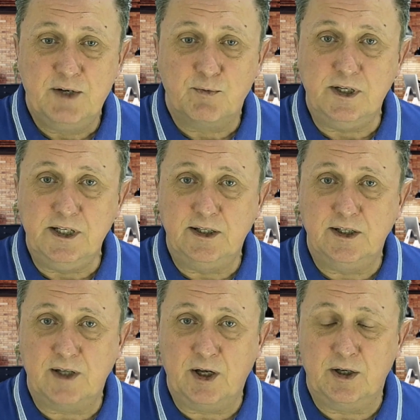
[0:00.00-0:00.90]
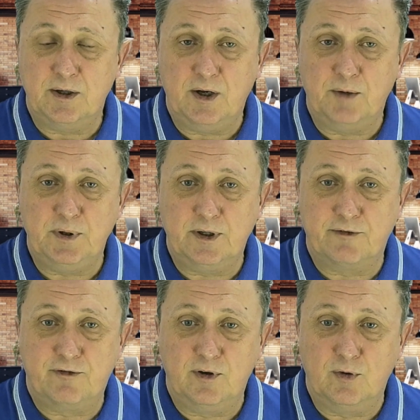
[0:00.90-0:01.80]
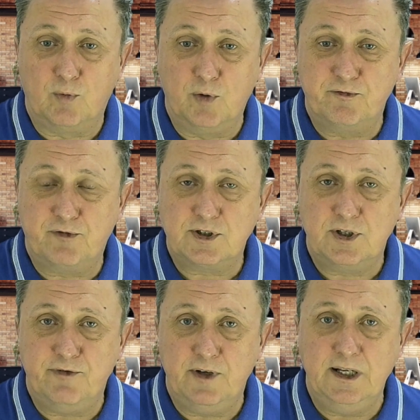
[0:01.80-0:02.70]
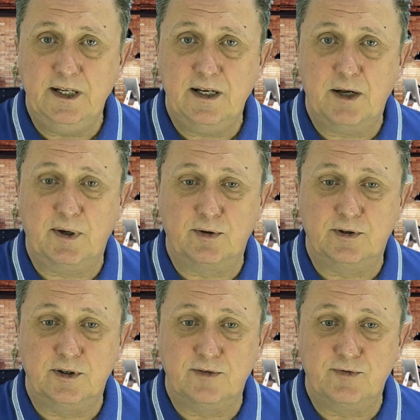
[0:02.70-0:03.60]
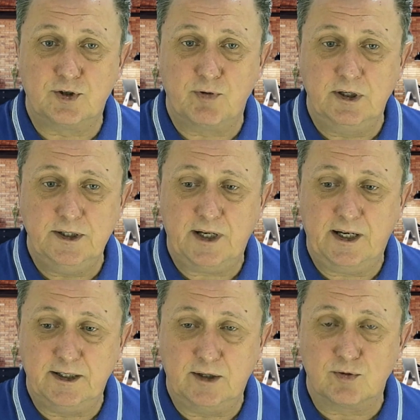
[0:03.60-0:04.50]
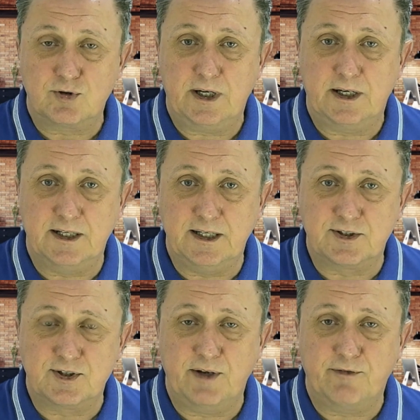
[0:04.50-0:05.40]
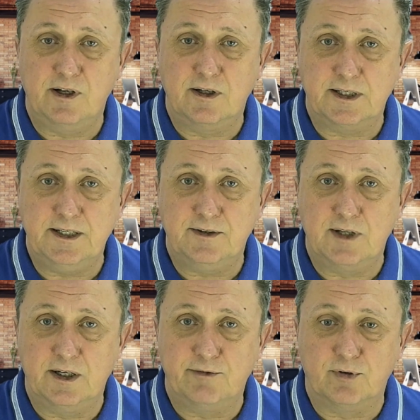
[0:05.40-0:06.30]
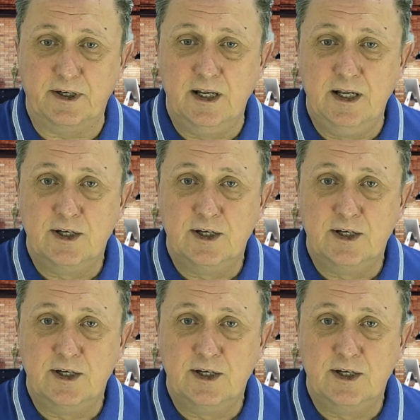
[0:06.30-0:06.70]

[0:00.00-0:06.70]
we needed a bit of a warm fuzzy feeling about the Trillant, and it looks like it's definitely delivering.